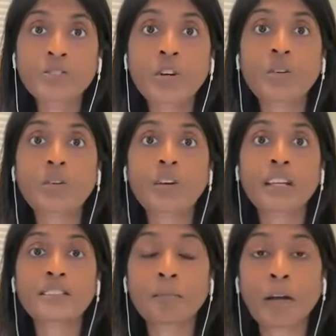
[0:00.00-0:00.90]
So
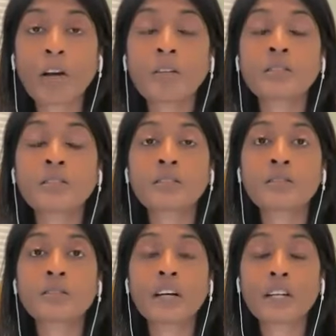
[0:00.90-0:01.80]
it's about
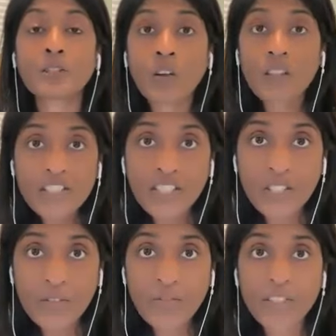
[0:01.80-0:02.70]
acknowledging
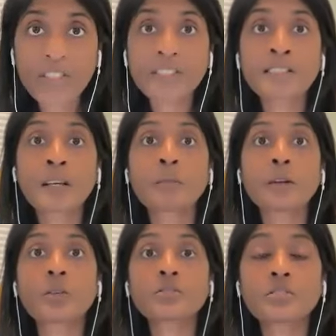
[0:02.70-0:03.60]
your fears, but
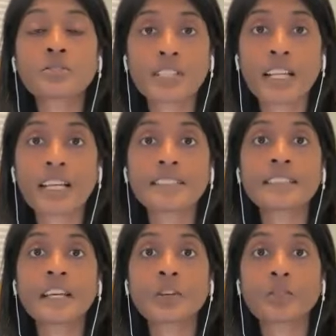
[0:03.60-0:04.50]
also
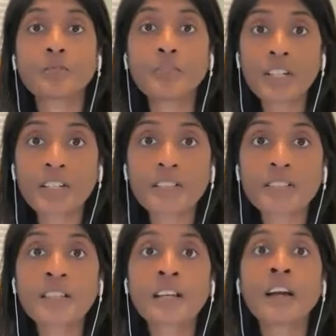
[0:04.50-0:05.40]
realizing that your
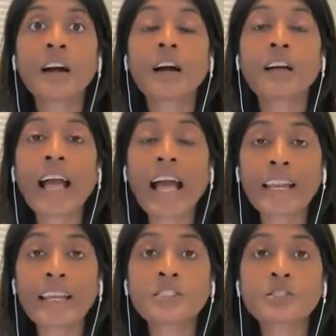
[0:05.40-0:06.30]
fears are
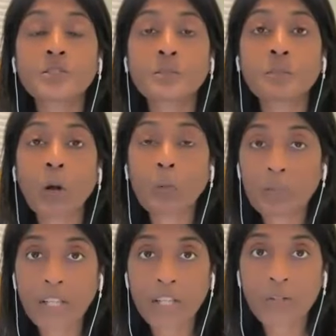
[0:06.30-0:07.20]
adding to the
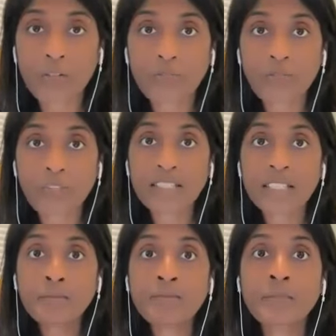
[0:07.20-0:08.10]
problem that you are
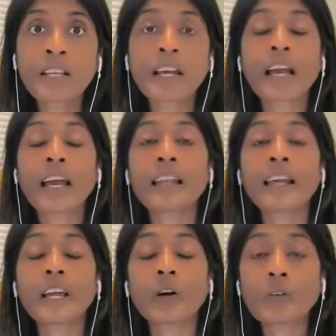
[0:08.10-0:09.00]
facing. And
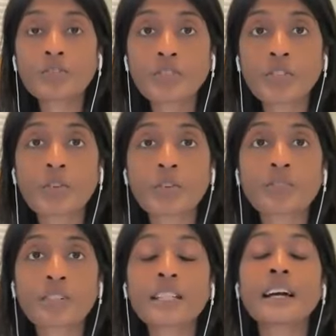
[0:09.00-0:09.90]
I also
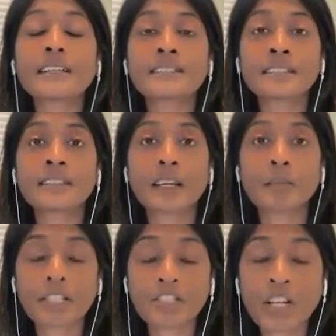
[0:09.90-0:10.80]
realized that
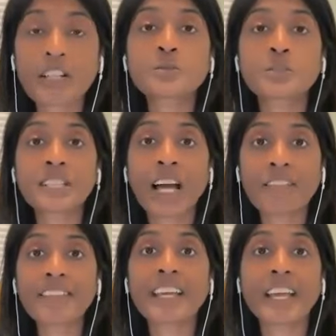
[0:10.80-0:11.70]
my child was
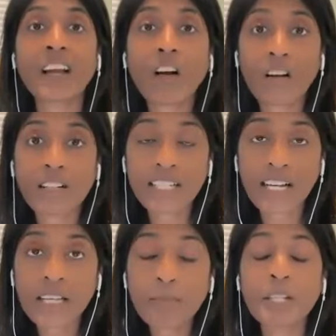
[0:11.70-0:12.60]
having a hard
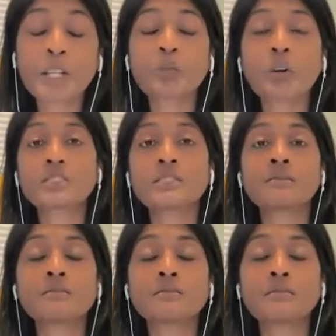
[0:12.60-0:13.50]
time and he wasn't
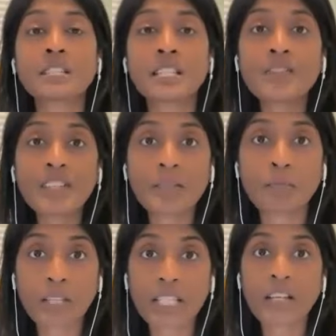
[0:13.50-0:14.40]

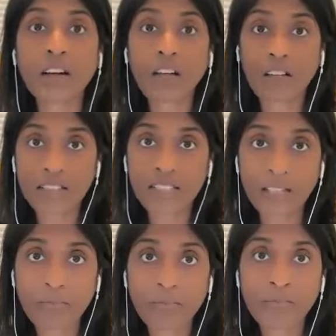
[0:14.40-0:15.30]
giving me a hard
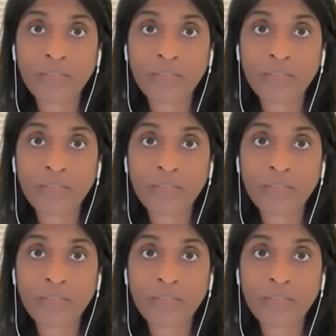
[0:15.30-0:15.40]
time.